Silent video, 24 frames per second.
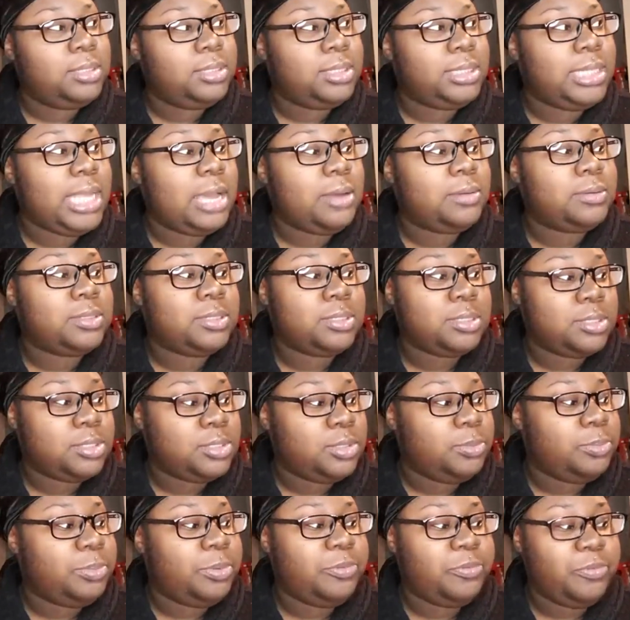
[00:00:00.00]
That was the
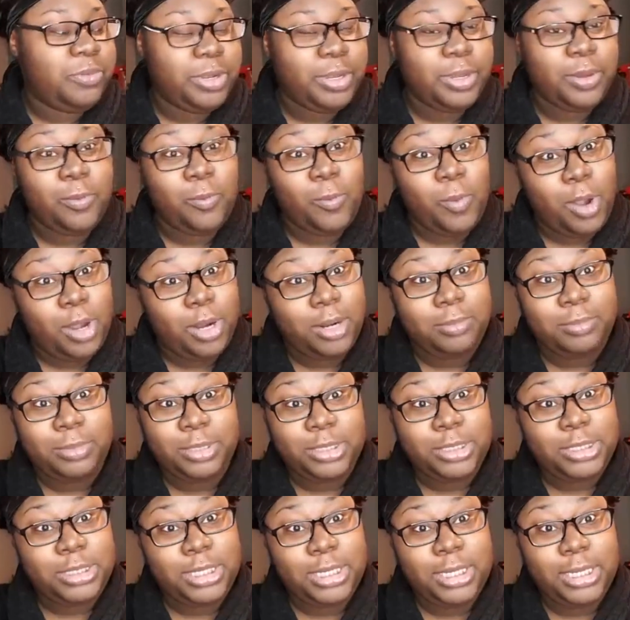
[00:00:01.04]
stupid freaking water
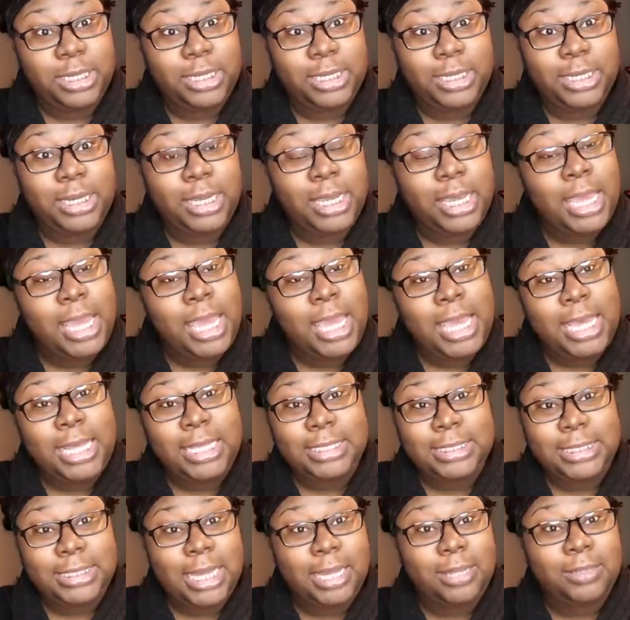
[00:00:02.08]
machine. It
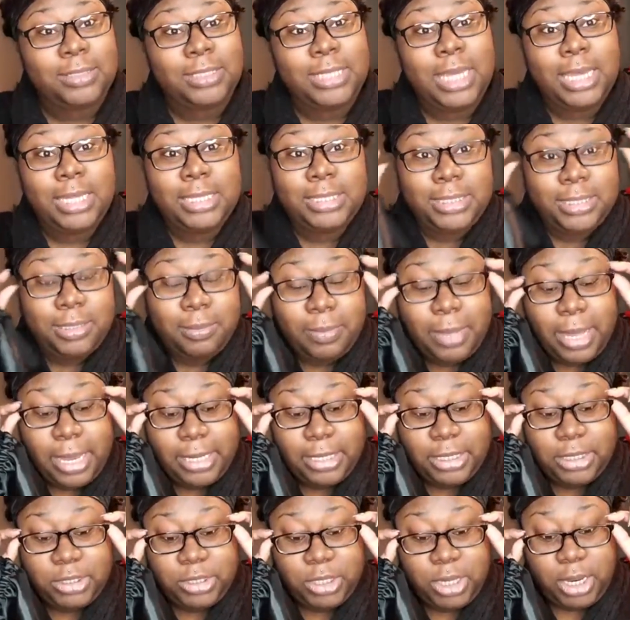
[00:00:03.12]
sounds like
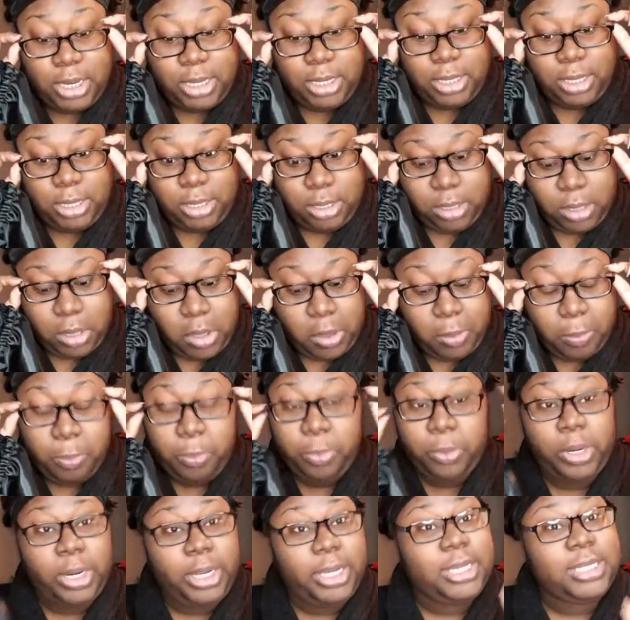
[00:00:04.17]
somebody's trying to
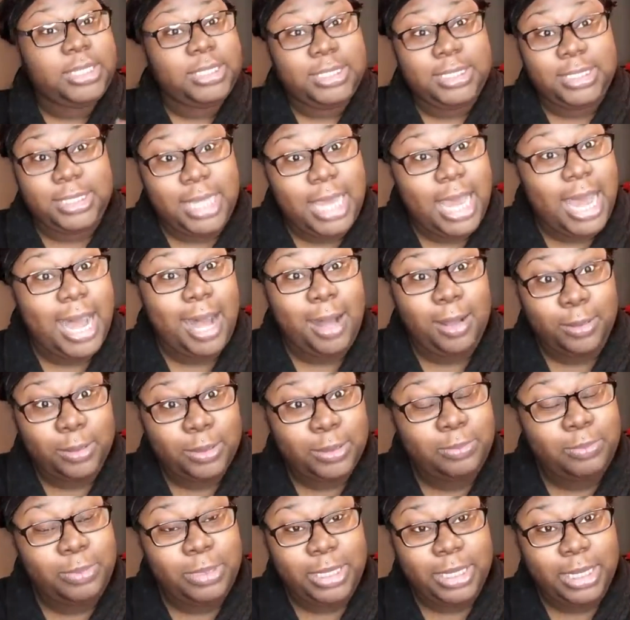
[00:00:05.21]
break into the
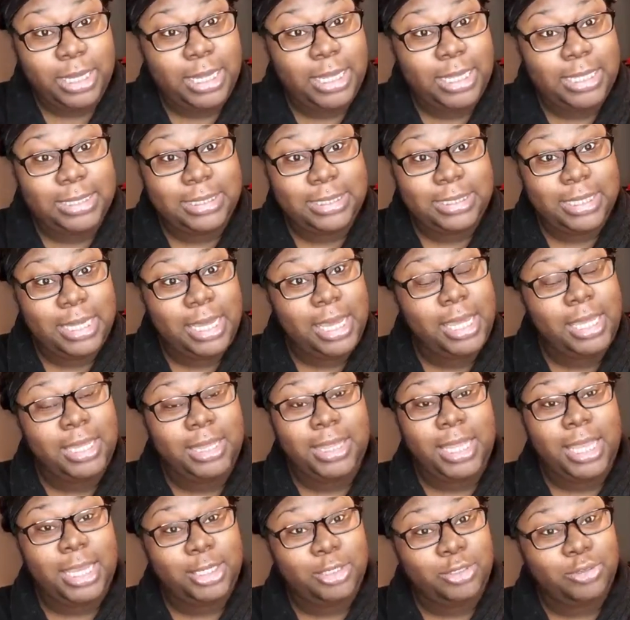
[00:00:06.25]
house because
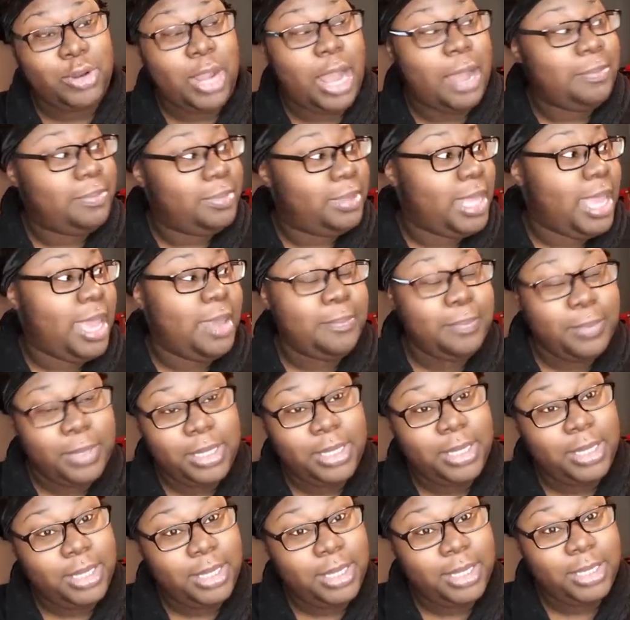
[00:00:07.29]
they dropped that
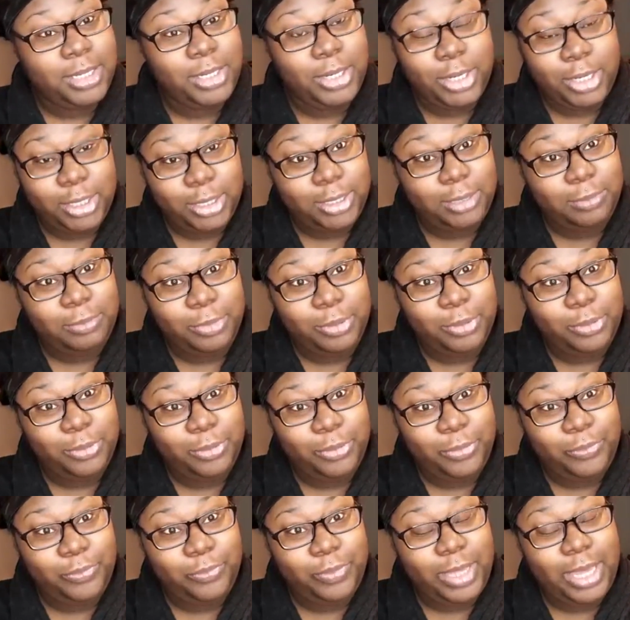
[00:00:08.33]
mug during the
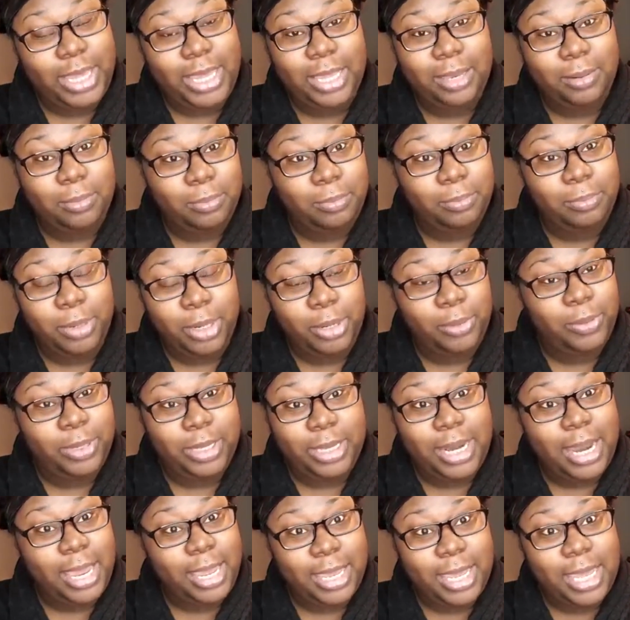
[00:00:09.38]
move and broke
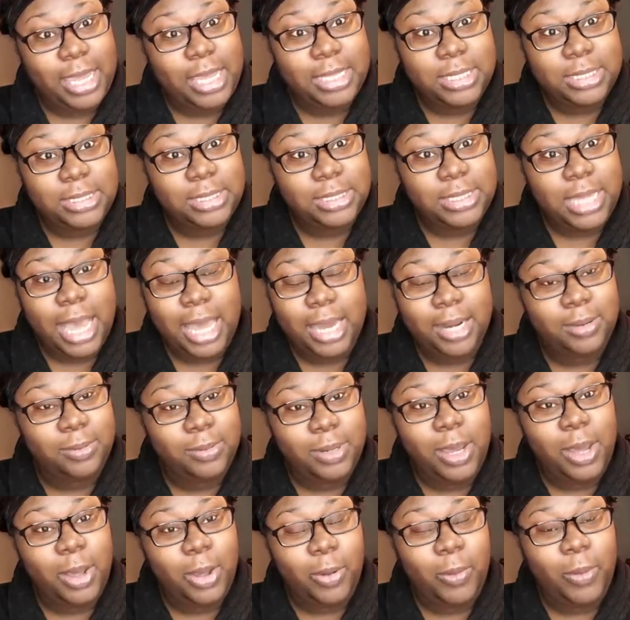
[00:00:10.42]
it, I guess. I don't
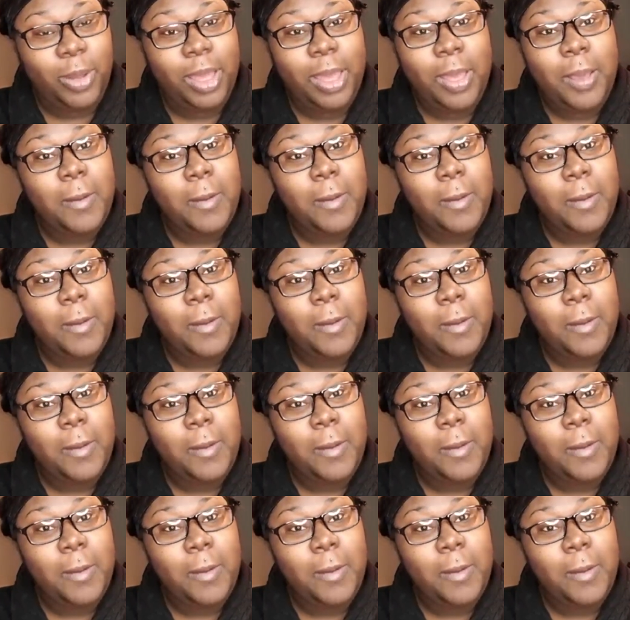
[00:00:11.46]
know.